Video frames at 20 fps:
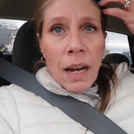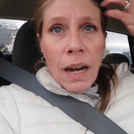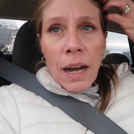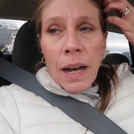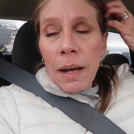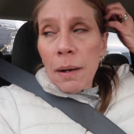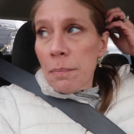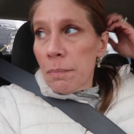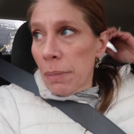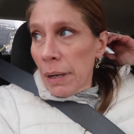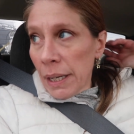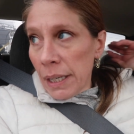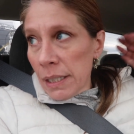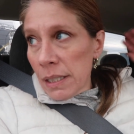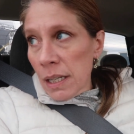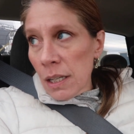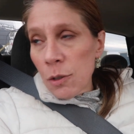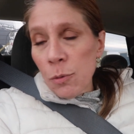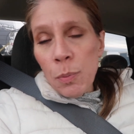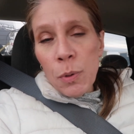But it
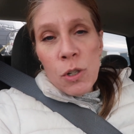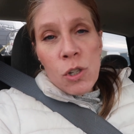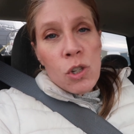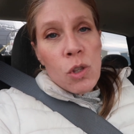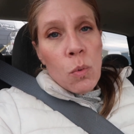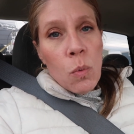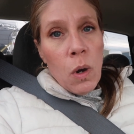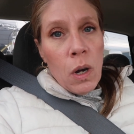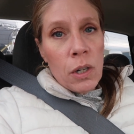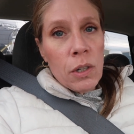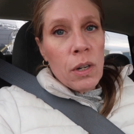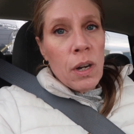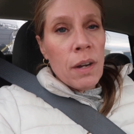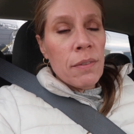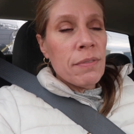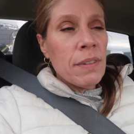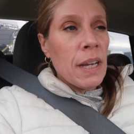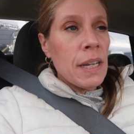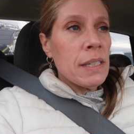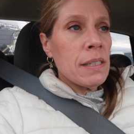does push the water
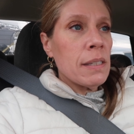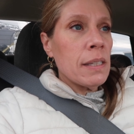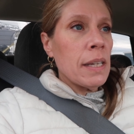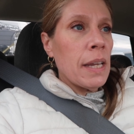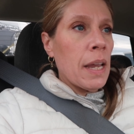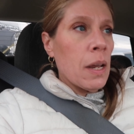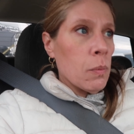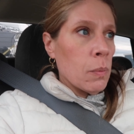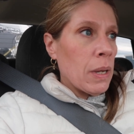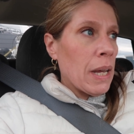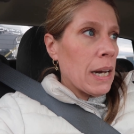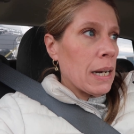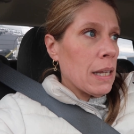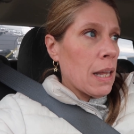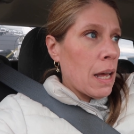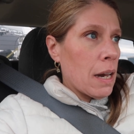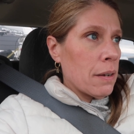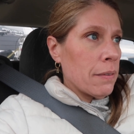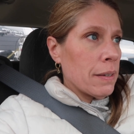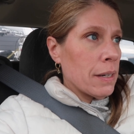off nicely, and we got a
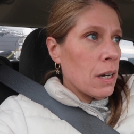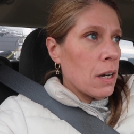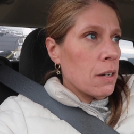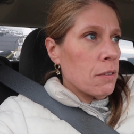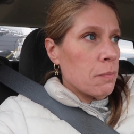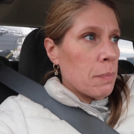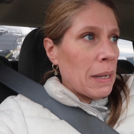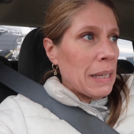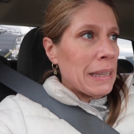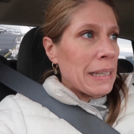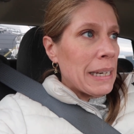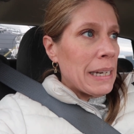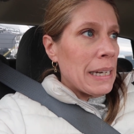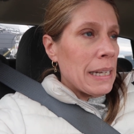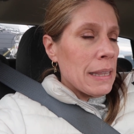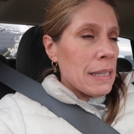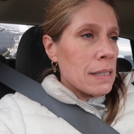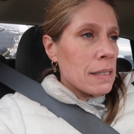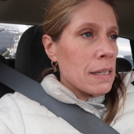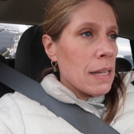lot of it off by
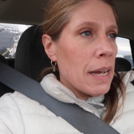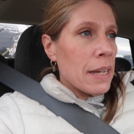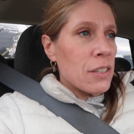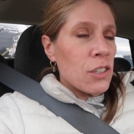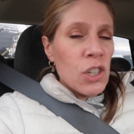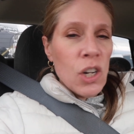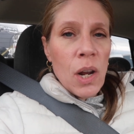leaning the slides.